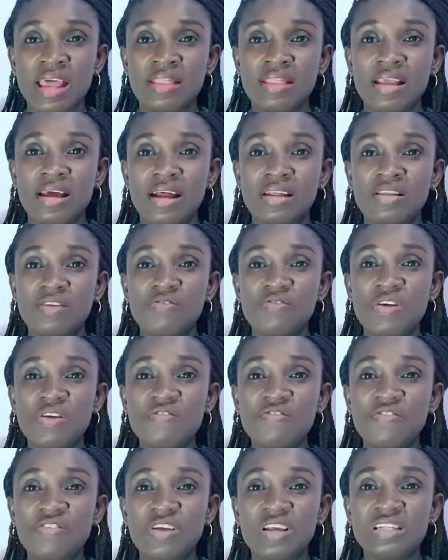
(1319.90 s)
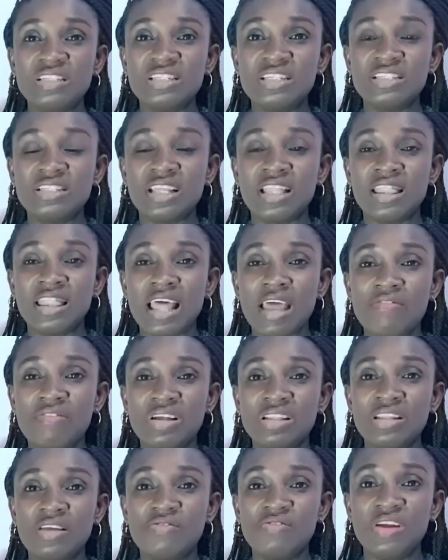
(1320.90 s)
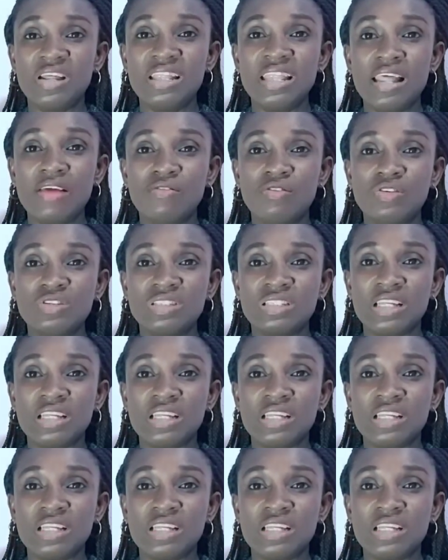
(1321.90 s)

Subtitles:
There are different phases in life and different levels